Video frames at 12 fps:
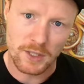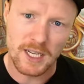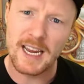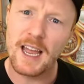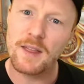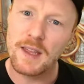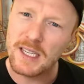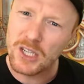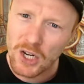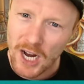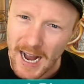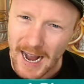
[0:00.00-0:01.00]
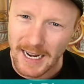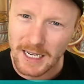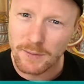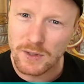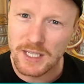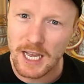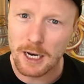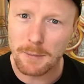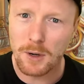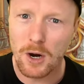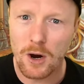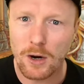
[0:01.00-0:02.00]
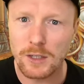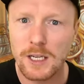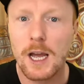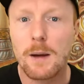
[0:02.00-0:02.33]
Again, these are kind of setup cards,